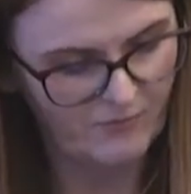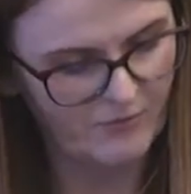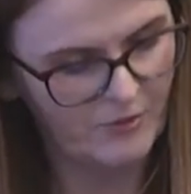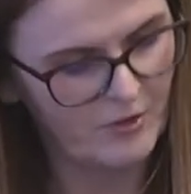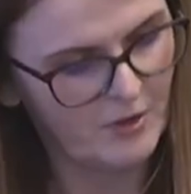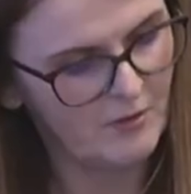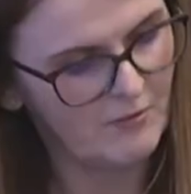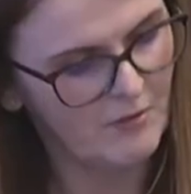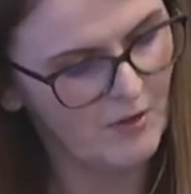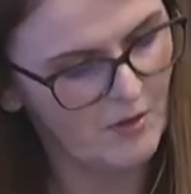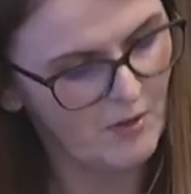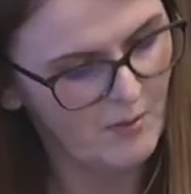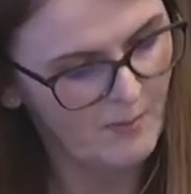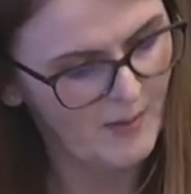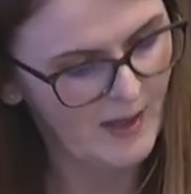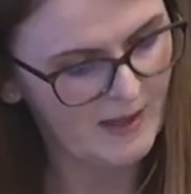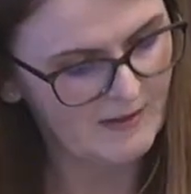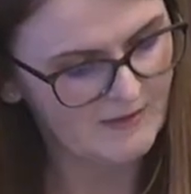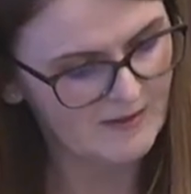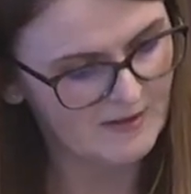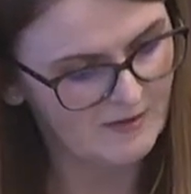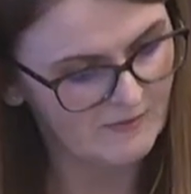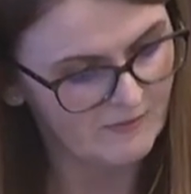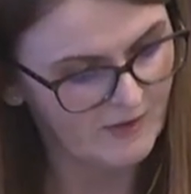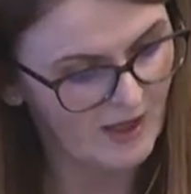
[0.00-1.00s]
for the
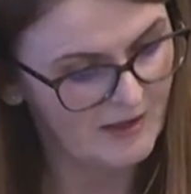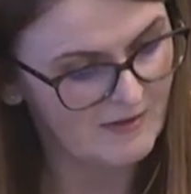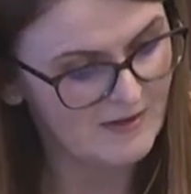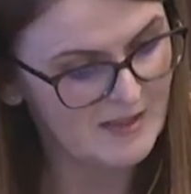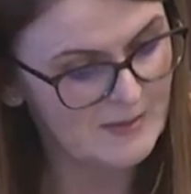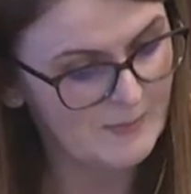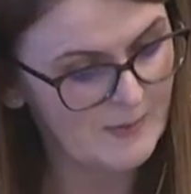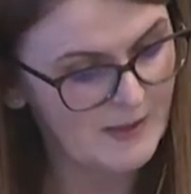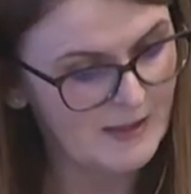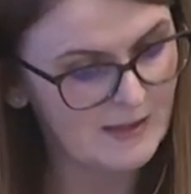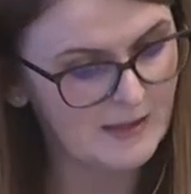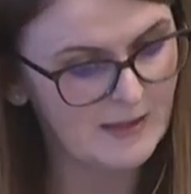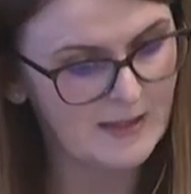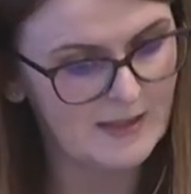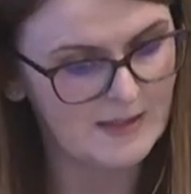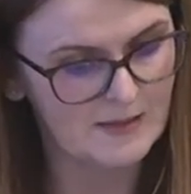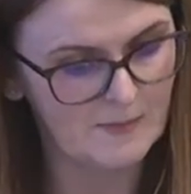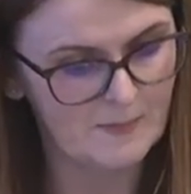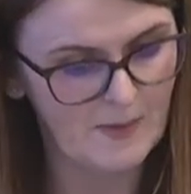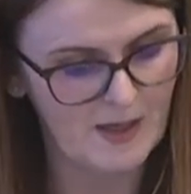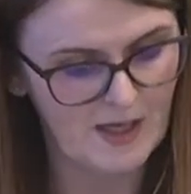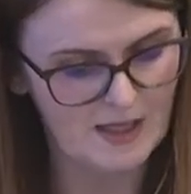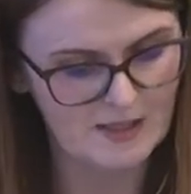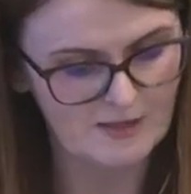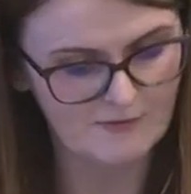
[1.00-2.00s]
coronavirus bill is
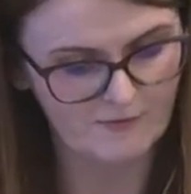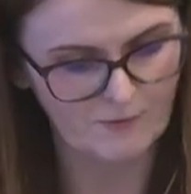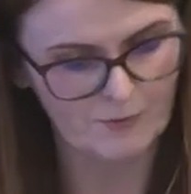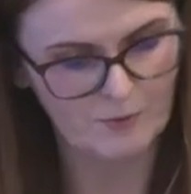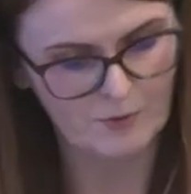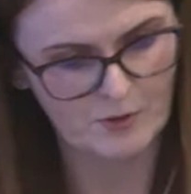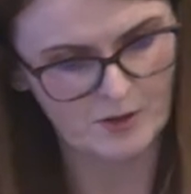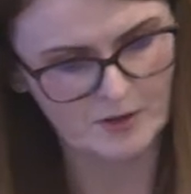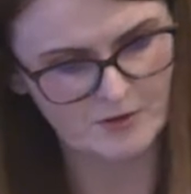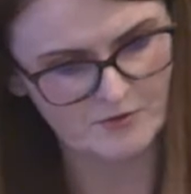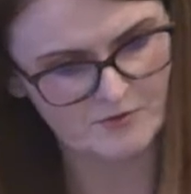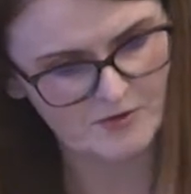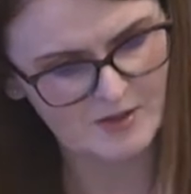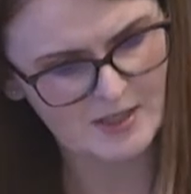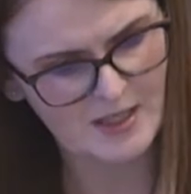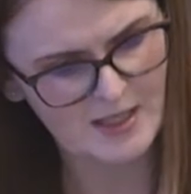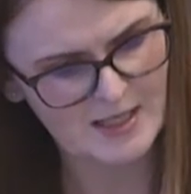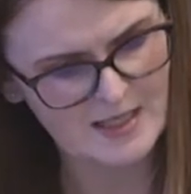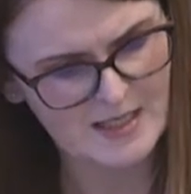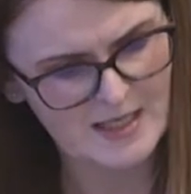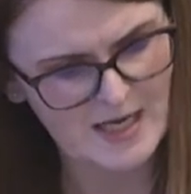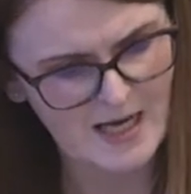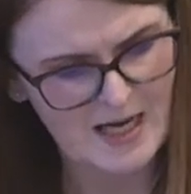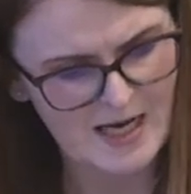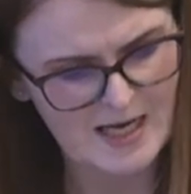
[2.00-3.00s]
at page
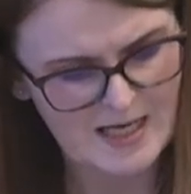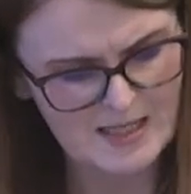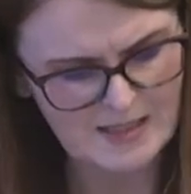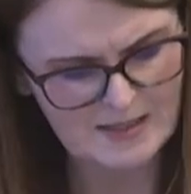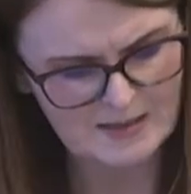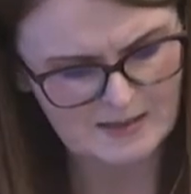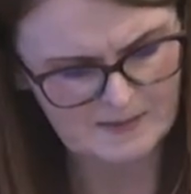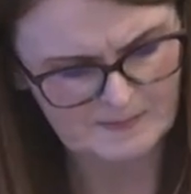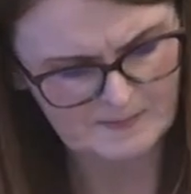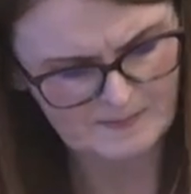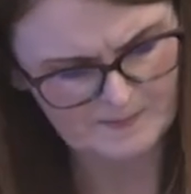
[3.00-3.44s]
409